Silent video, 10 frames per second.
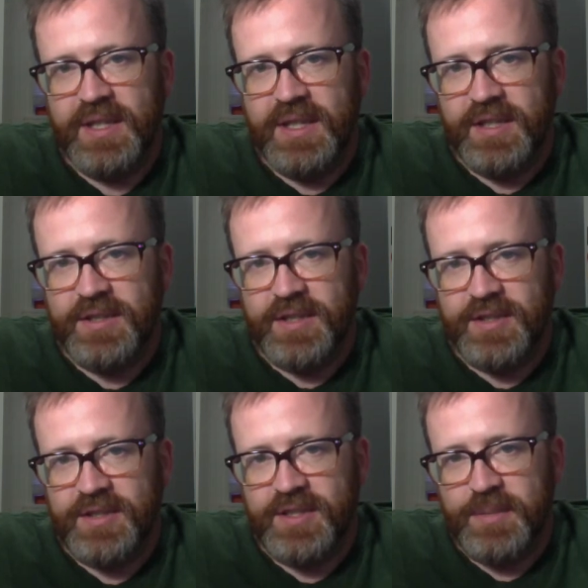
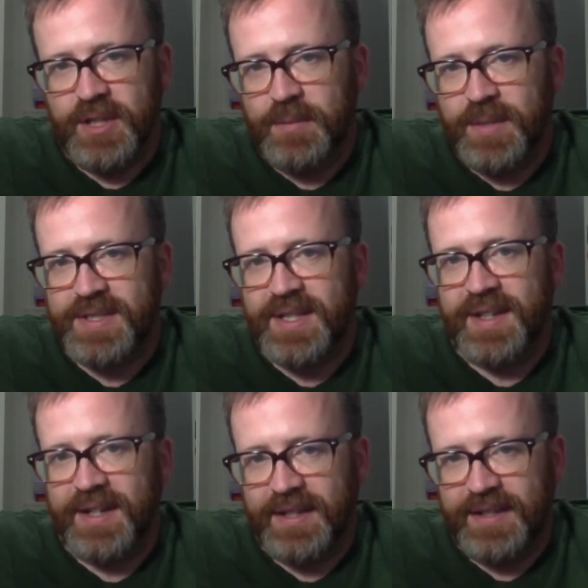adjacency pair by saying,
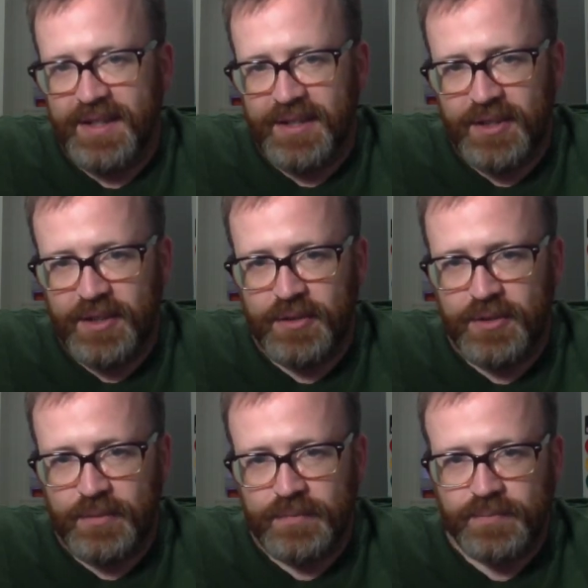"I can't hear you."